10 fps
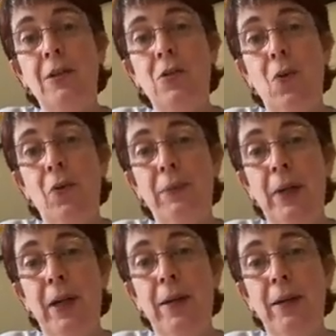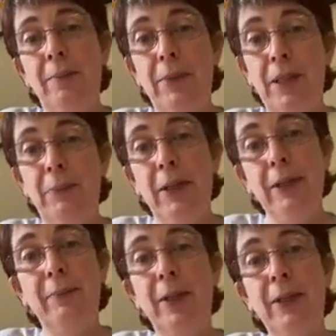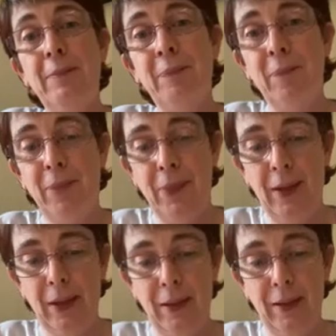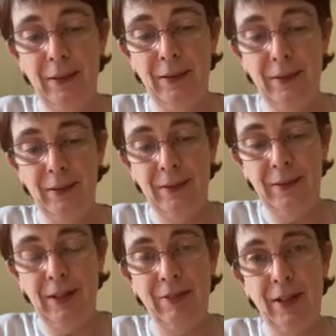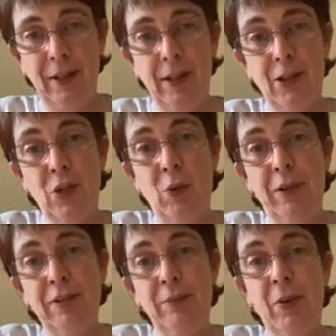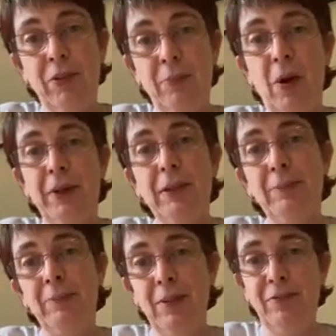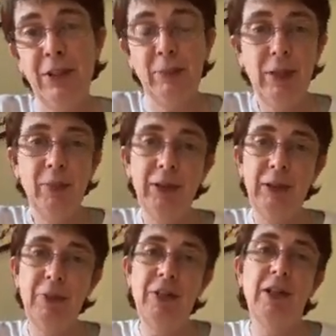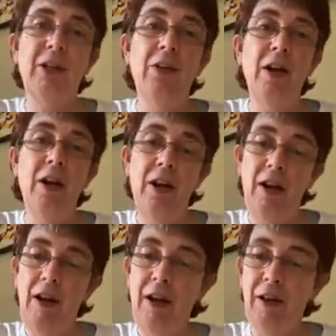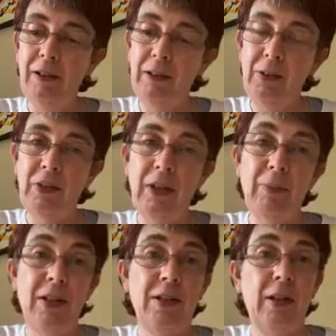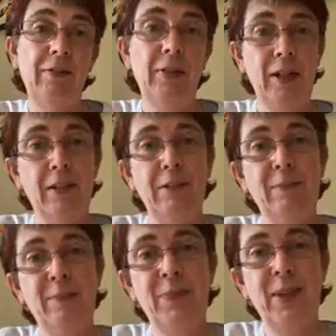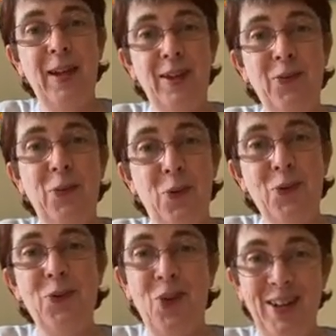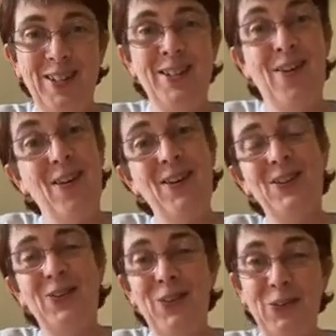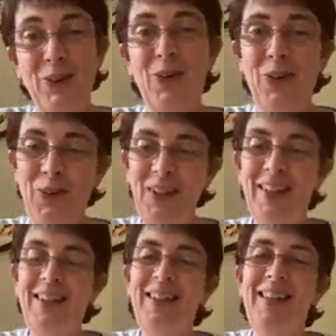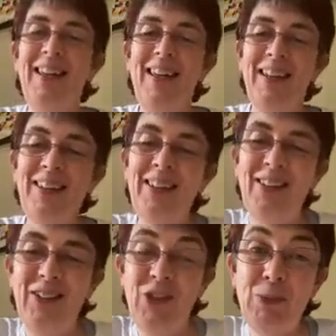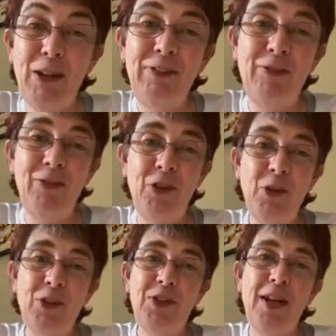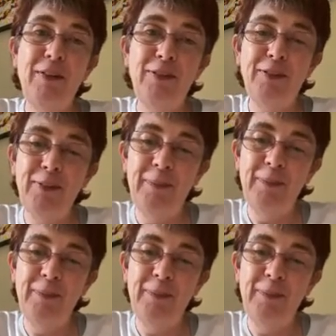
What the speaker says: So me being me, and given that I like to write about the body, the female body in particular, I looked at myself naked and wrote what I saw. So here we go. To my 50-year-old self.